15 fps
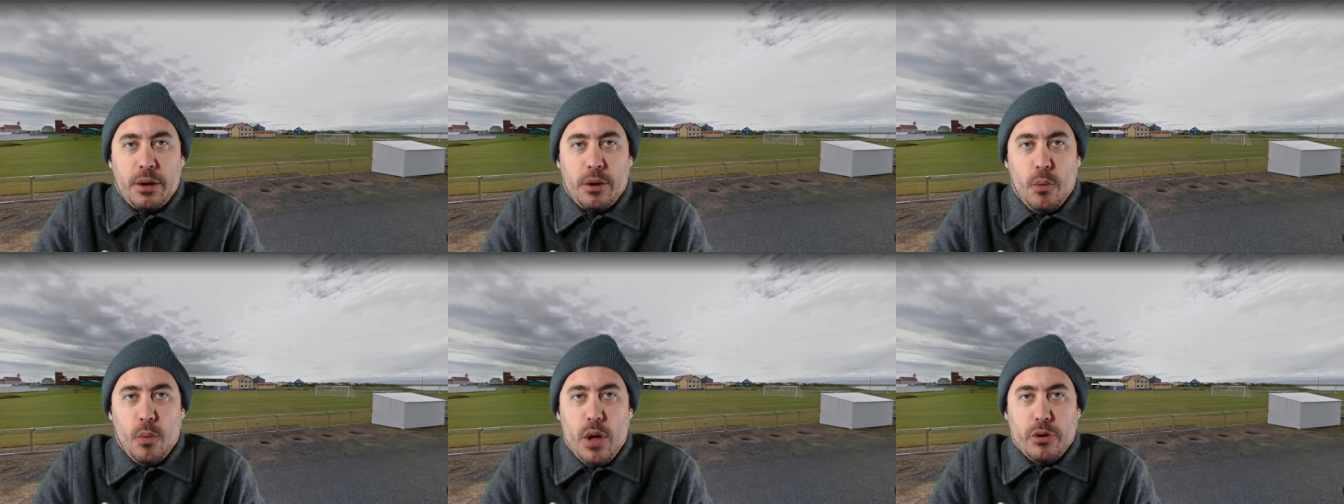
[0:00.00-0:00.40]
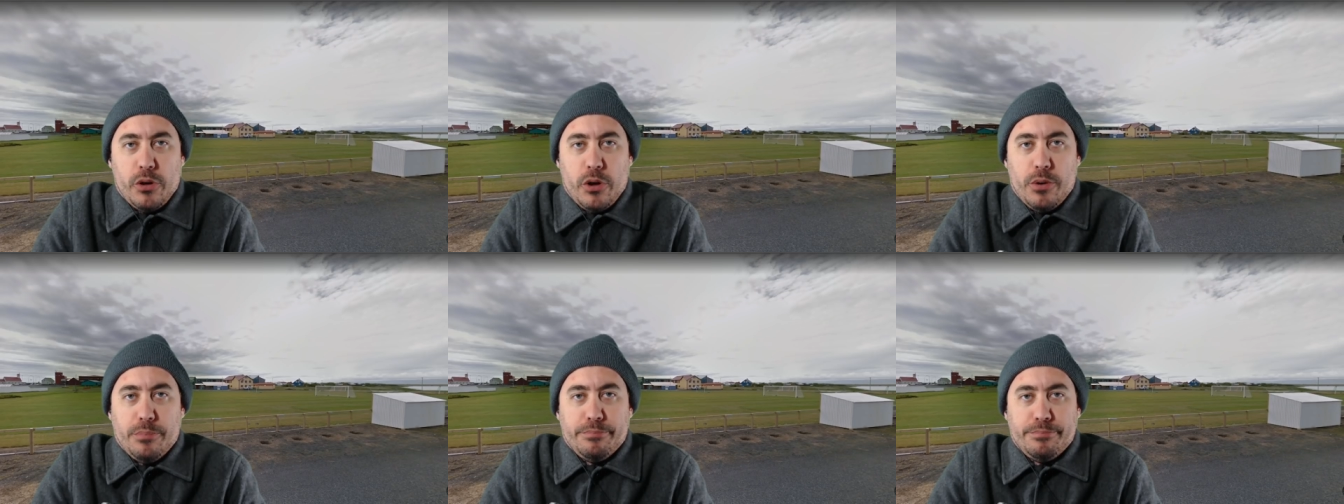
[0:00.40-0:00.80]

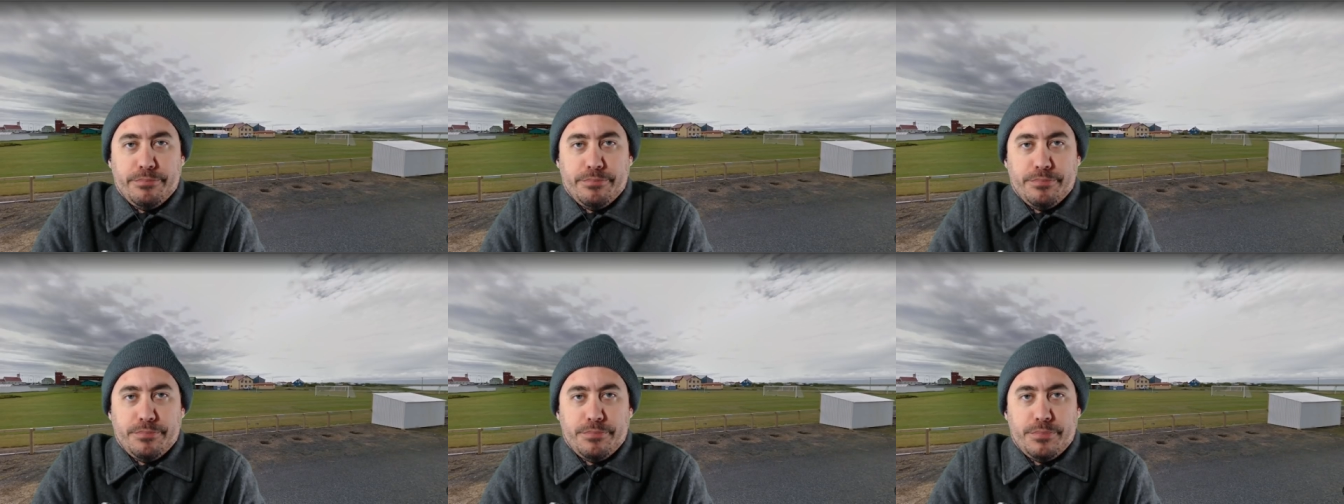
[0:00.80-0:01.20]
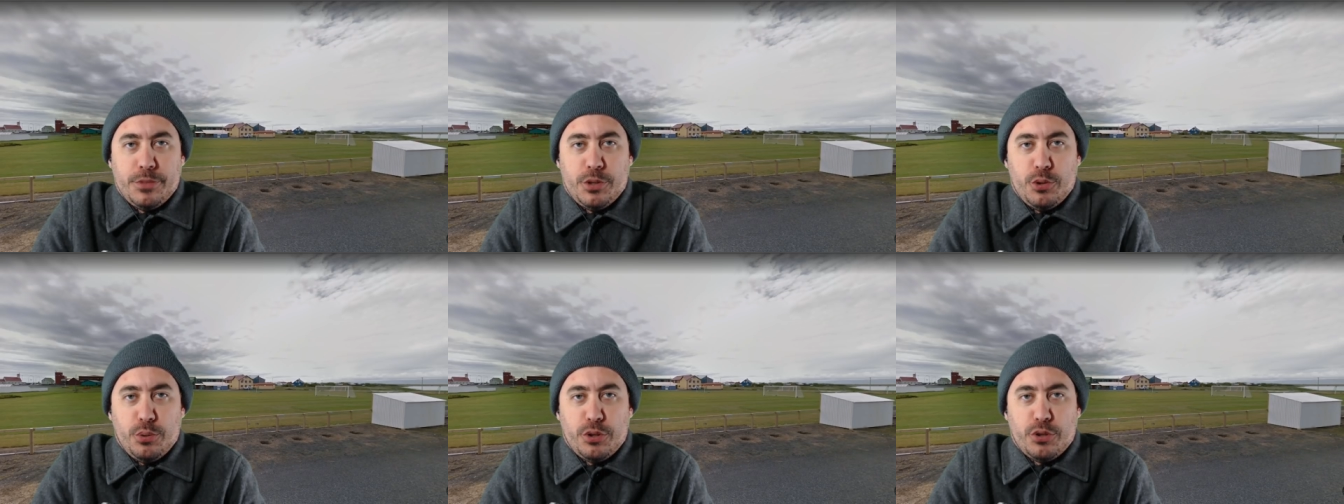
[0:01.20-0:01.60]
Welcome
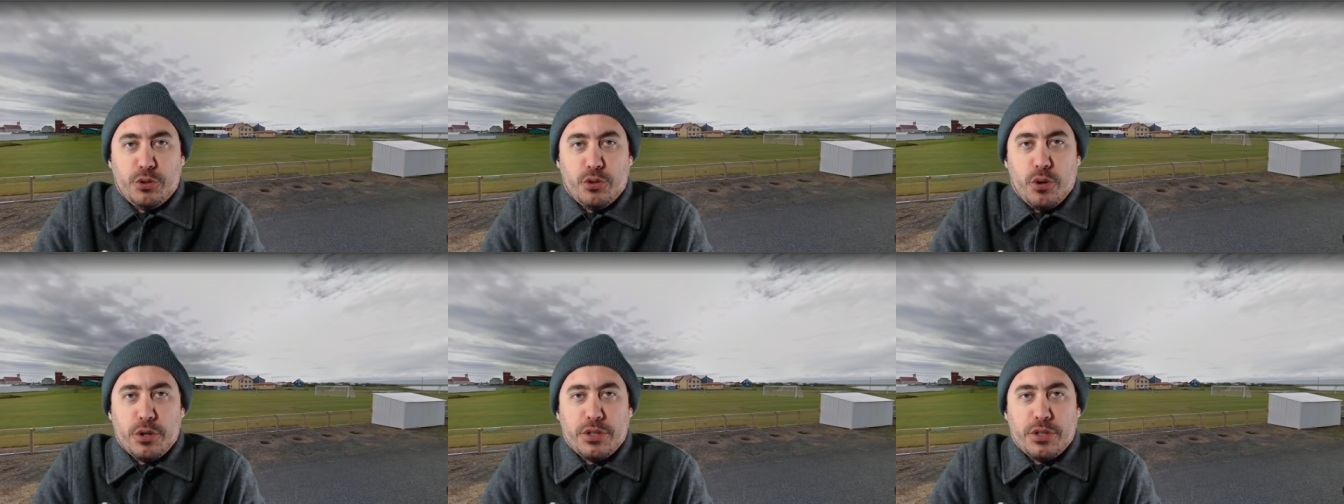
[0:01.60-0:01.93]
to Stoke